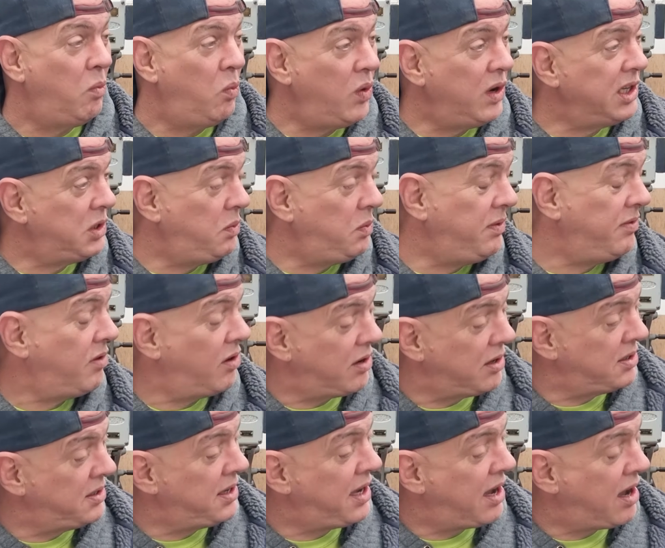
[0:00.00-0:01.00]
once we've got
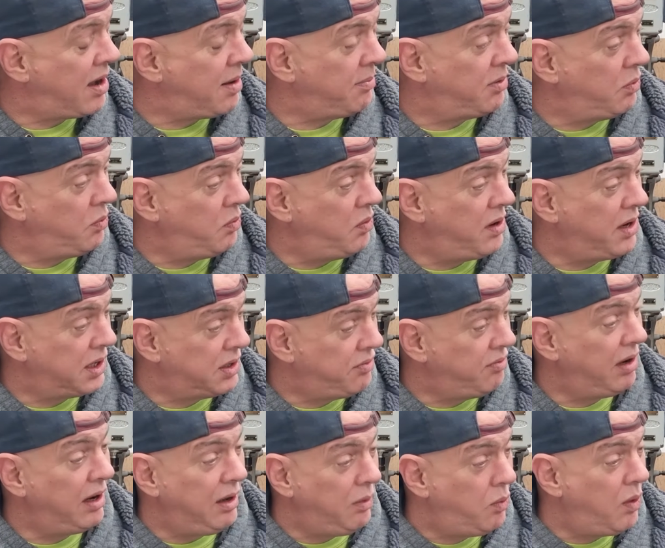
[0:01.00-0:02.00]
a setup that works
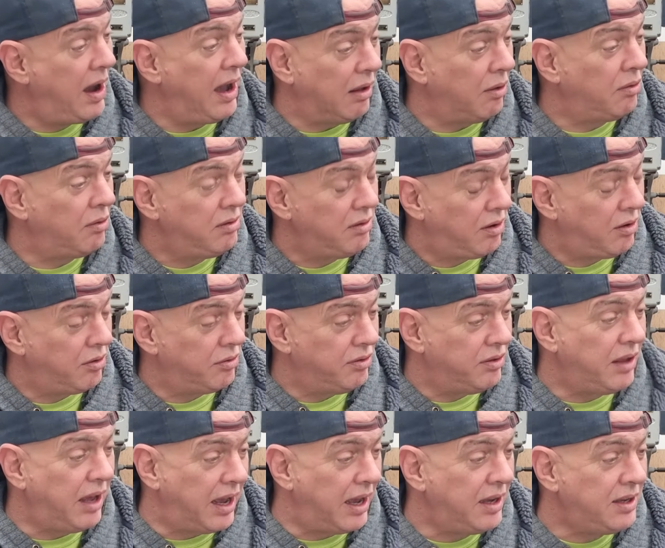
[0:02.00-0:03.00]
really well
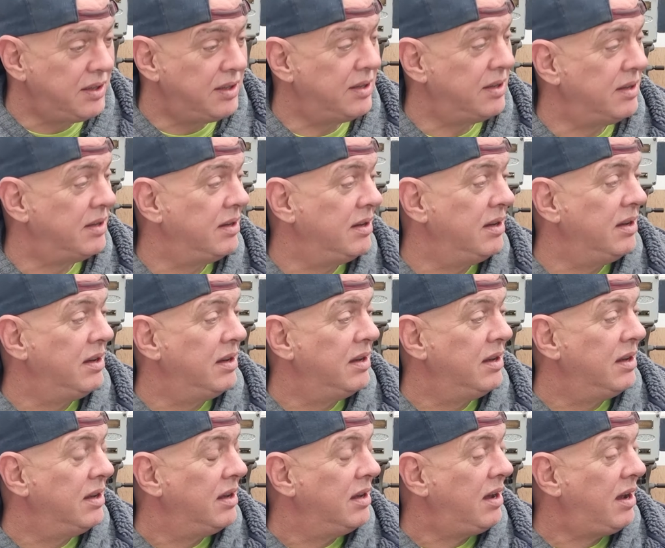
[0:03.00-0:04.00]
on this,
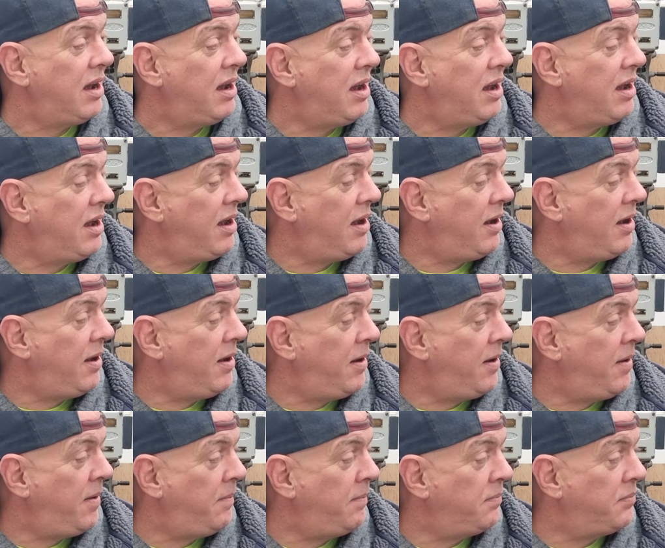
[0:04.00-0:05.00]

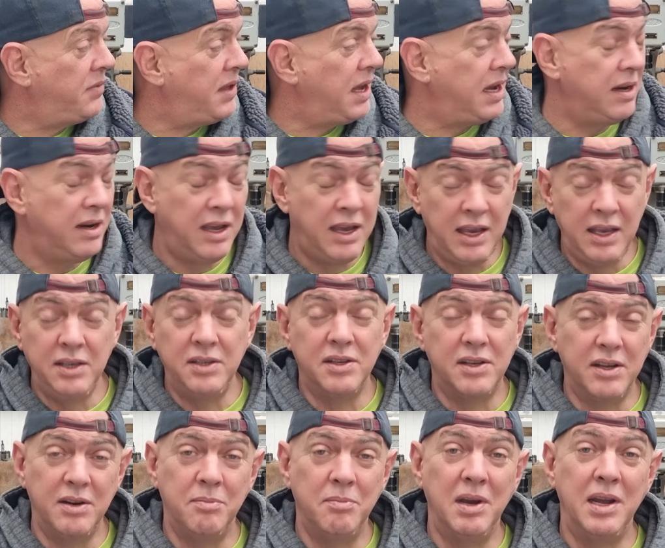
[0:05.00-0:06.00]
then he's
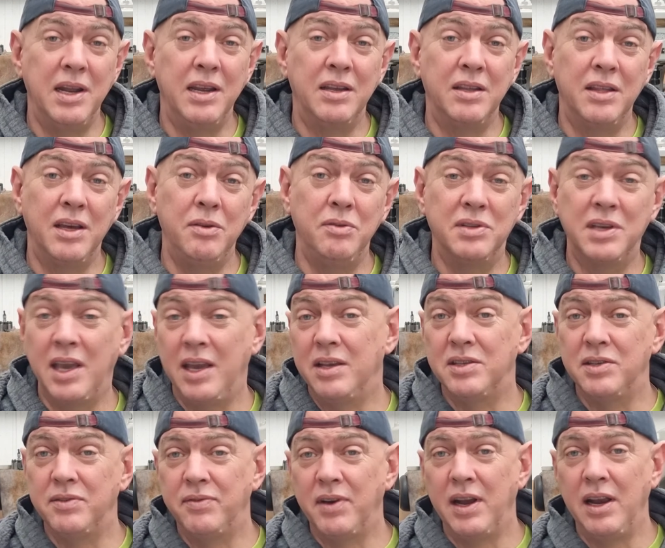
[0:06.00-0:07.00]
going to make those
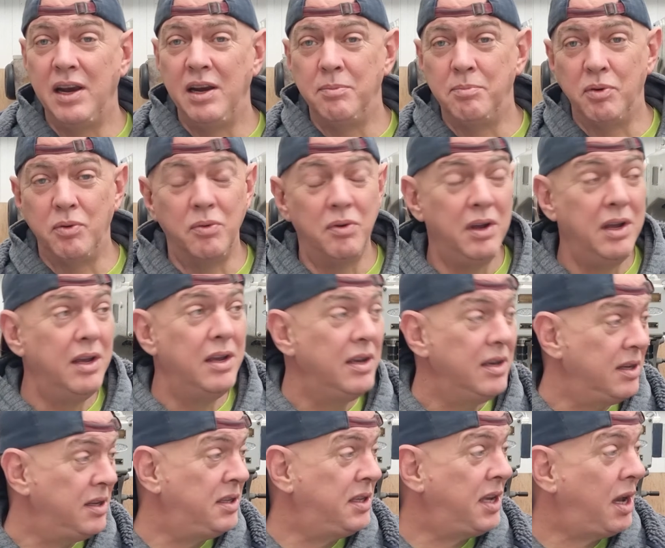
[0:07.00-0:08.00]
kits available.
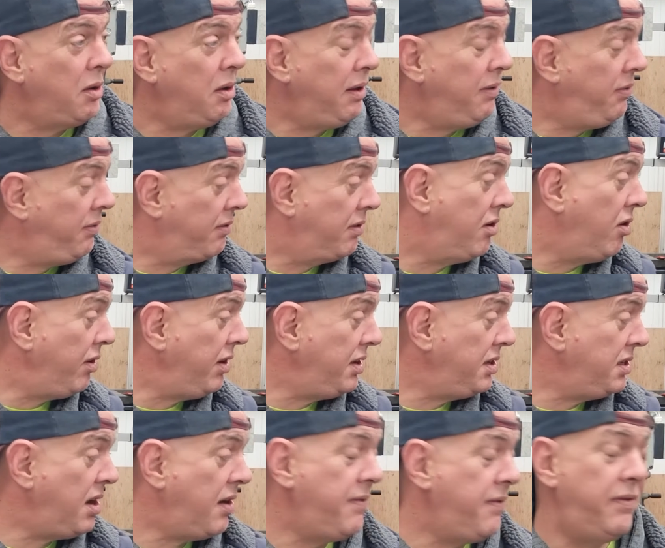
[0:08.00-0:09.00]
So if you've got
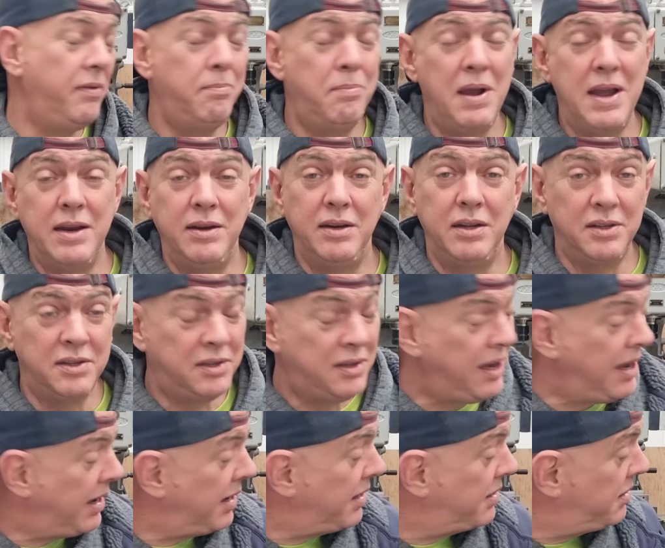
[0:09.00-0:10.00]
yourself a Bandit
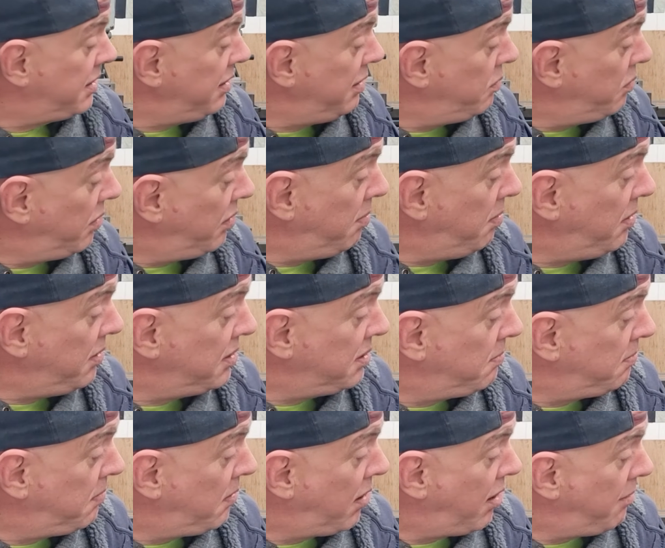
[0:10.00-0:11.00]
6 and you want to put
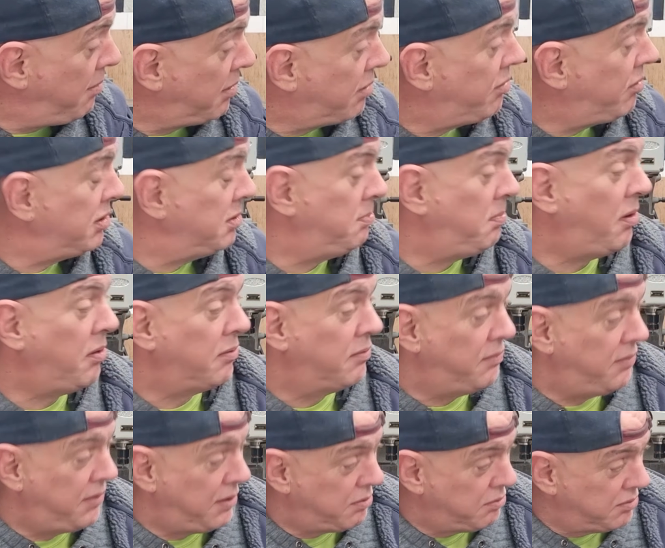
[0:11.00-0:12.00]
some pipe across pod
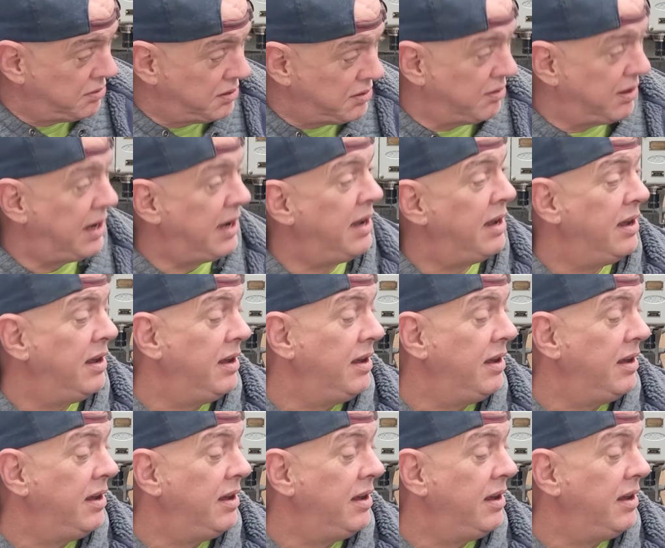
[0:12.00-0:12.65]
filters on it